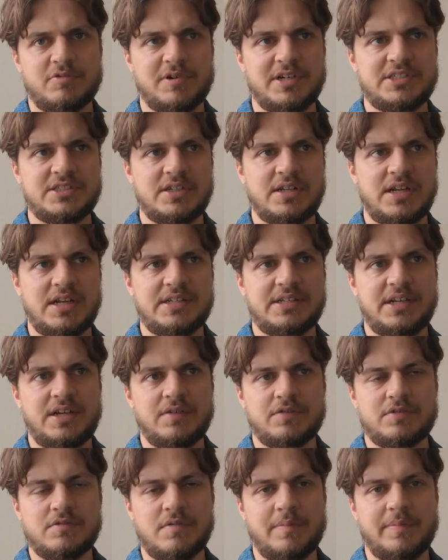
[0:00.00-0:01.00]
the original
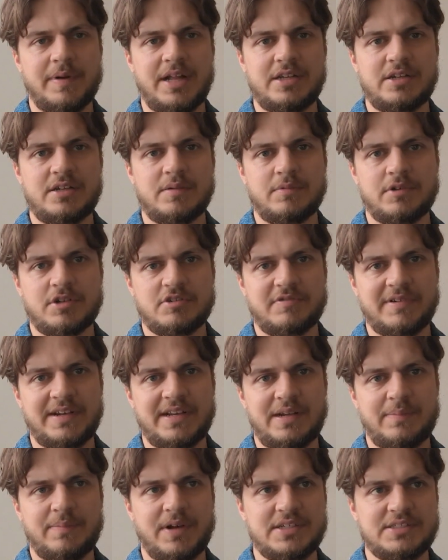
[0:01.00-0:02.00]
idea of the rebellion but
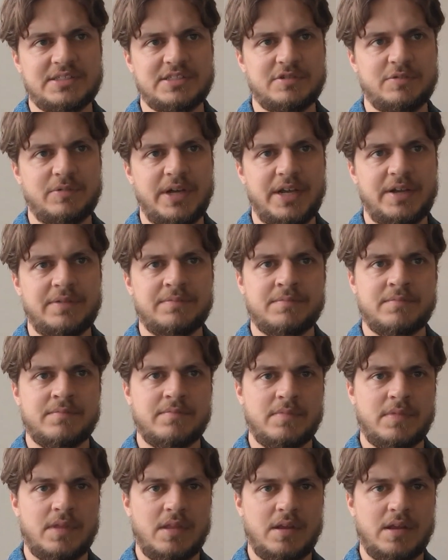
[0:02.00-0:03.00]
quickly passes away,
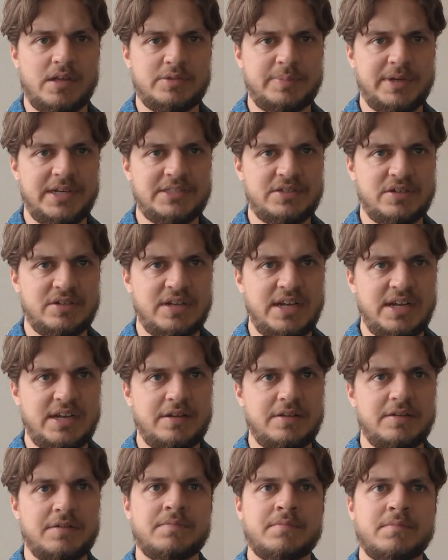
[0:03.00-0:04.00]
is based on
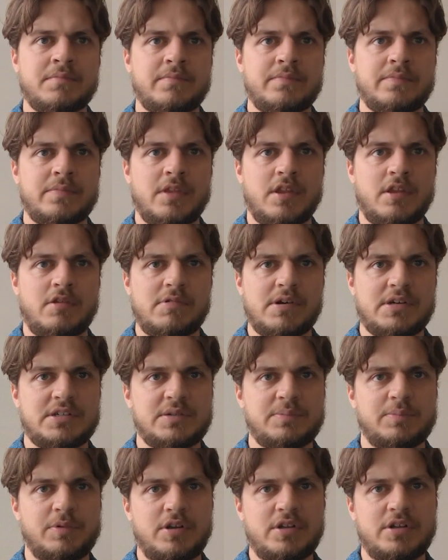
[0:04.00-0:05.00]
Lenin,
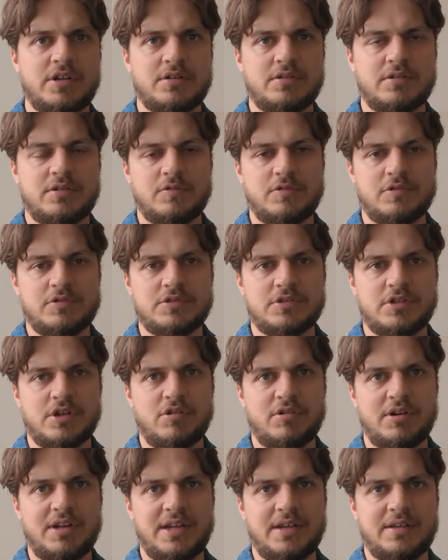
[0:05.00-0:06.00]
whereas Napoleon, who
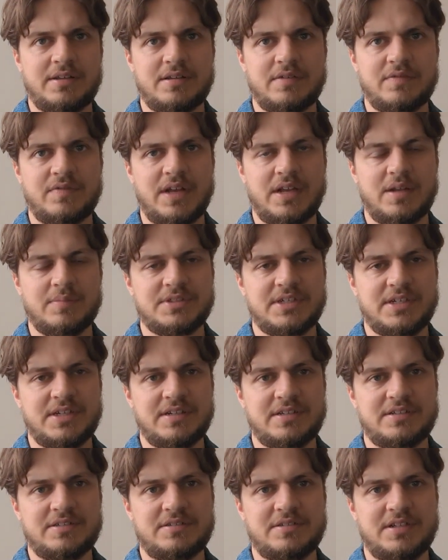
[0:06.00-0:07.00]
slowly develops
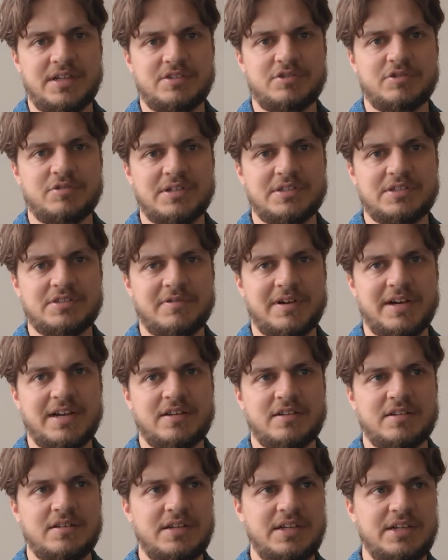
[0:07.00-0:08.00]
into a
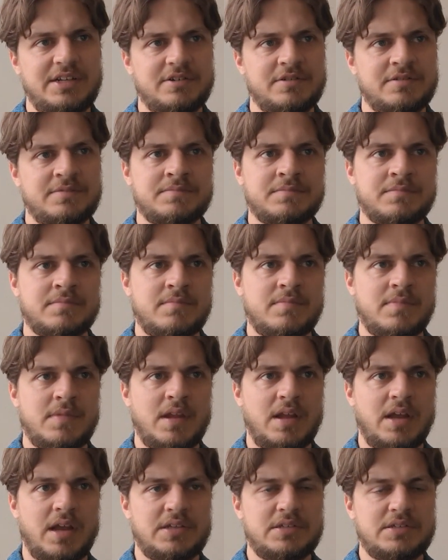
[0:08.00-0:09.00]
tyrannical leader
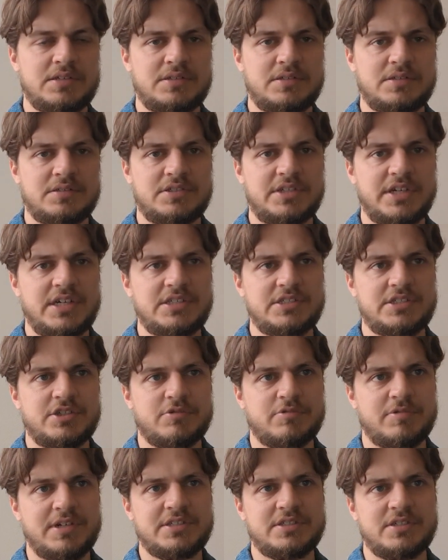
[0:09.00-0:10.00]
and changed
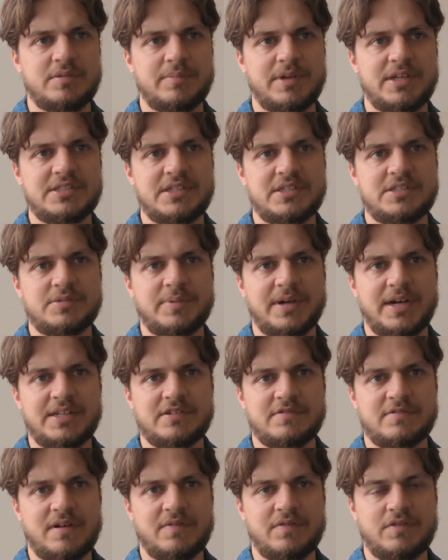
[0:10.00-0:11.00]
the original message
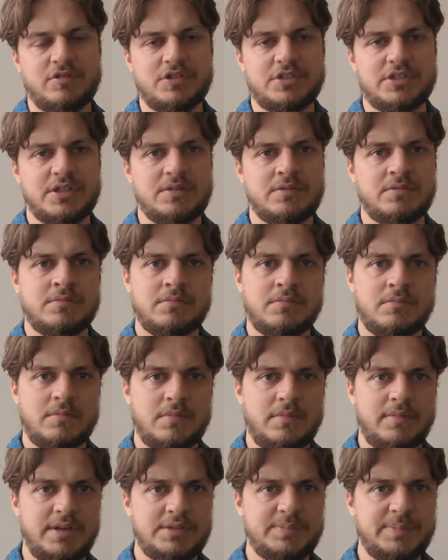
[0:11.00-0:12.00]
behind the revolution,
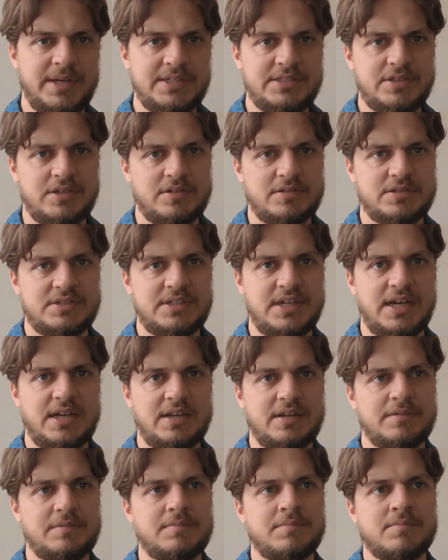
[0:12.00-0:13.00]
is based on
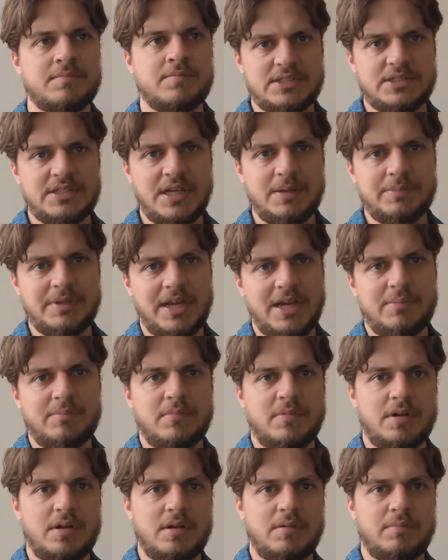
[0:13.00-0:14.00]
Stalin. At the same
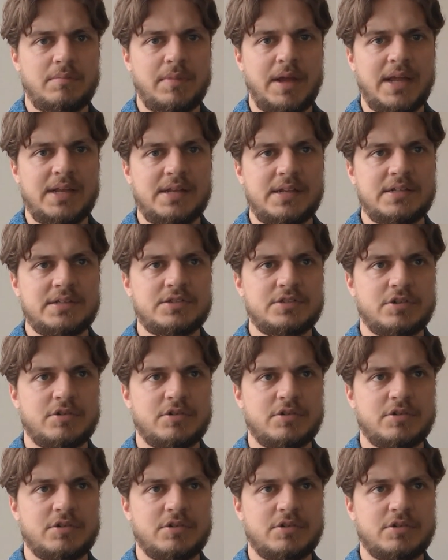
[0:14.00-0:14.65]
time, men in the